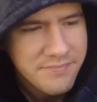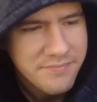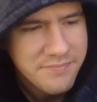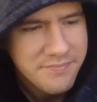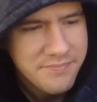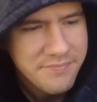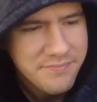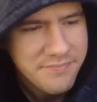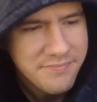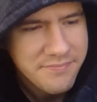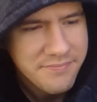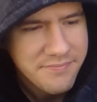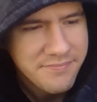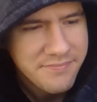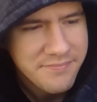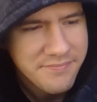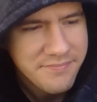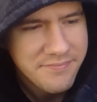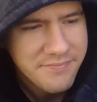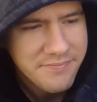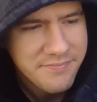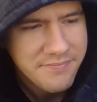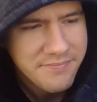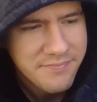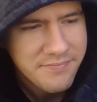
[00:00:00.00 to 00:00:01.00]

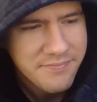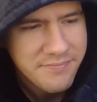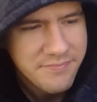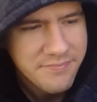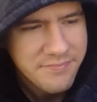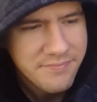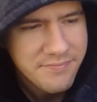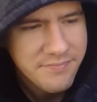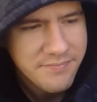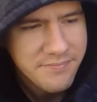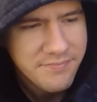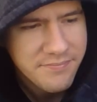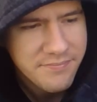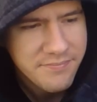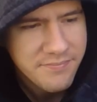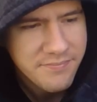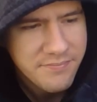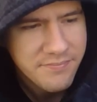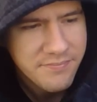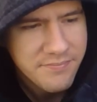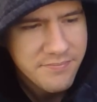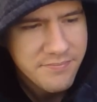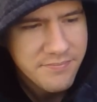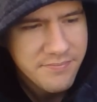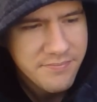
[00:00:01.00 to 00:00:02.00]

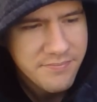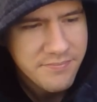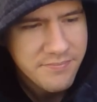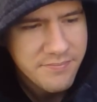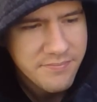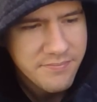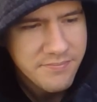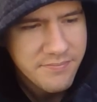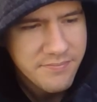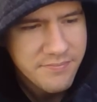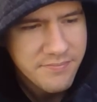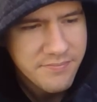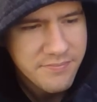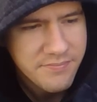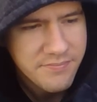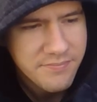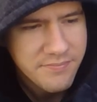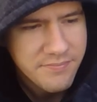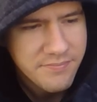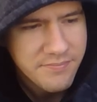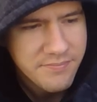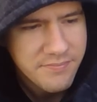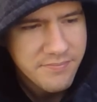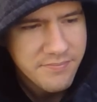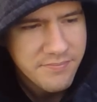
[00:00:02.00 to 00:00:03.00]

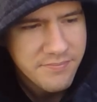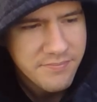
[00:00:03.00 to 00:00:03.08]
(not speaking)